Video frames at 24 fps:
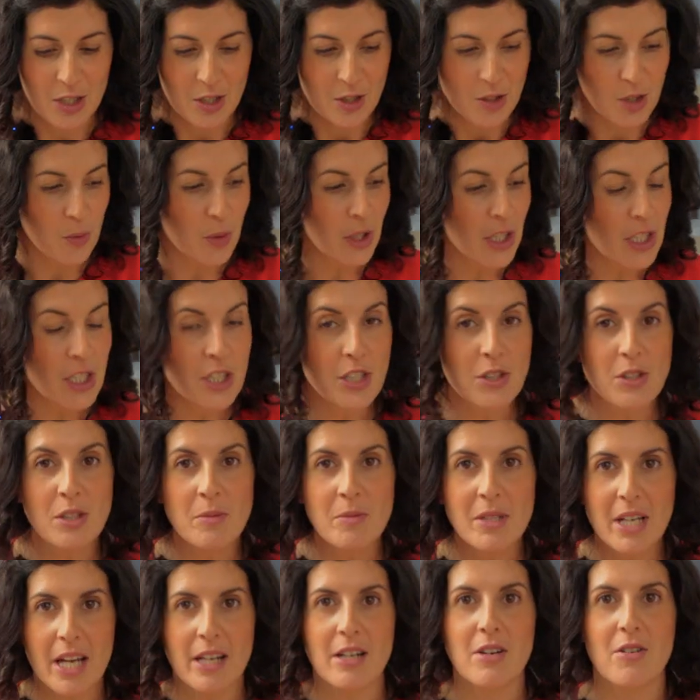So we're going to do some
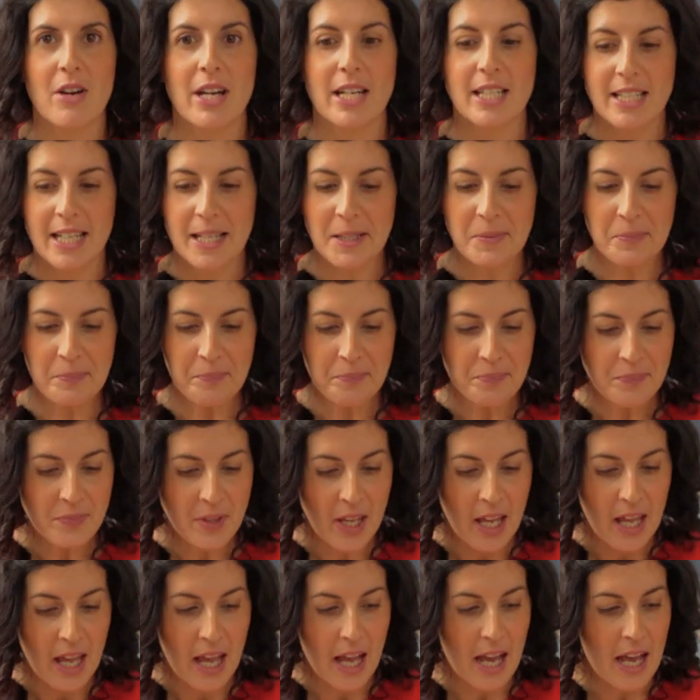decorating,
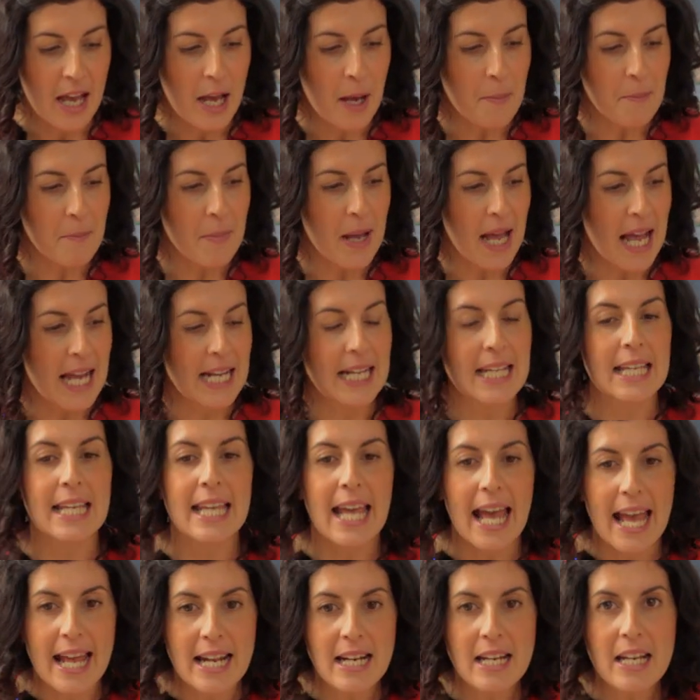and
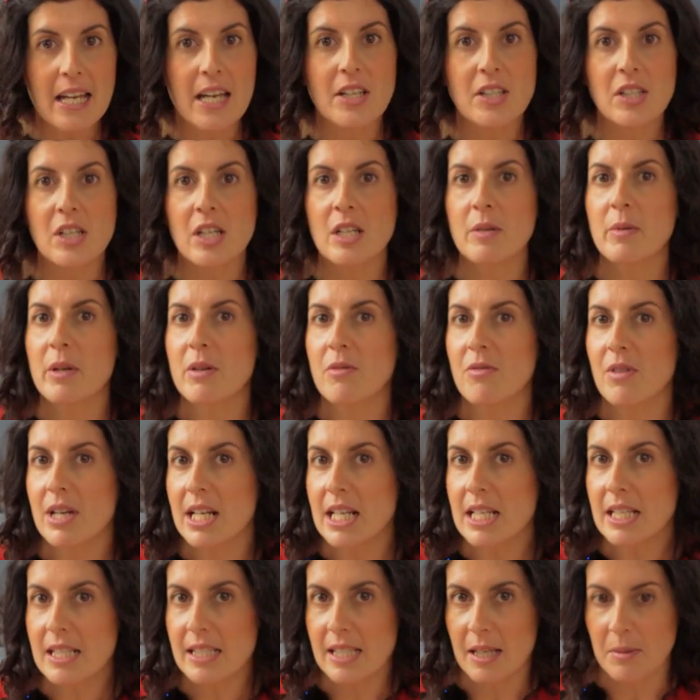again, it's going to be
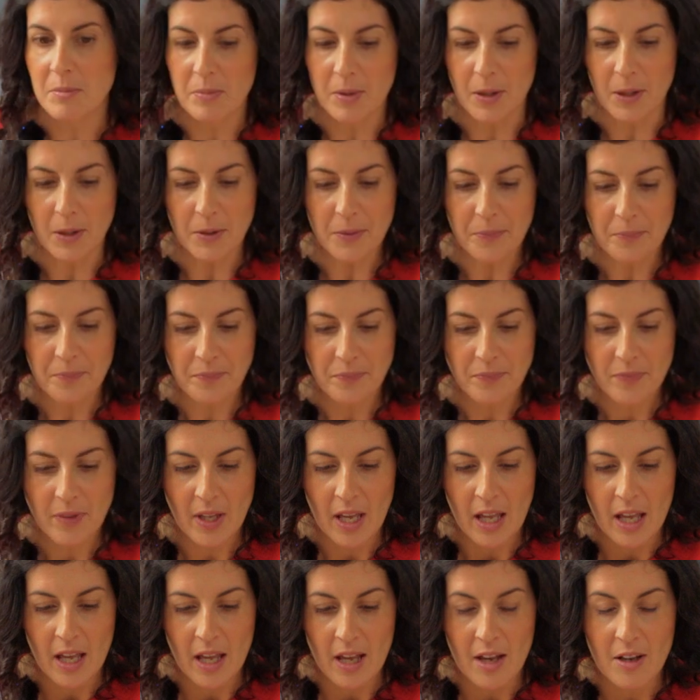really simple.
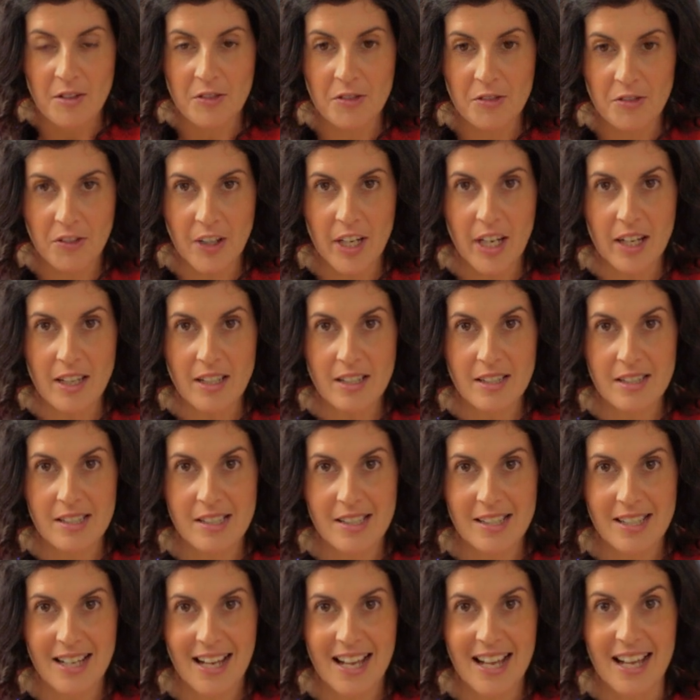
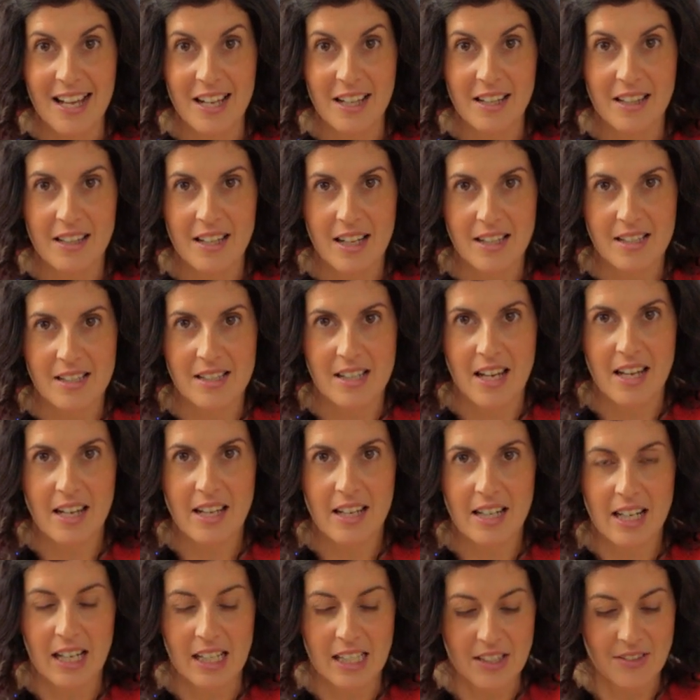First, let's take
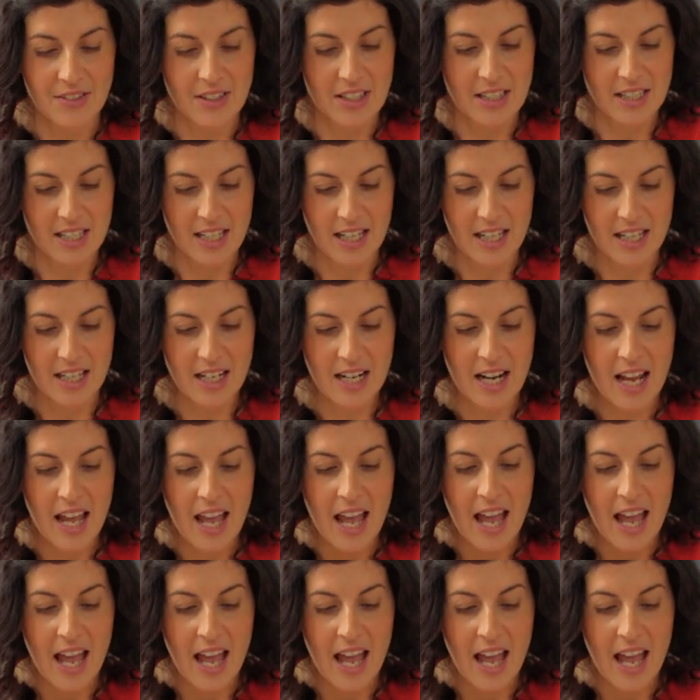it out of the tin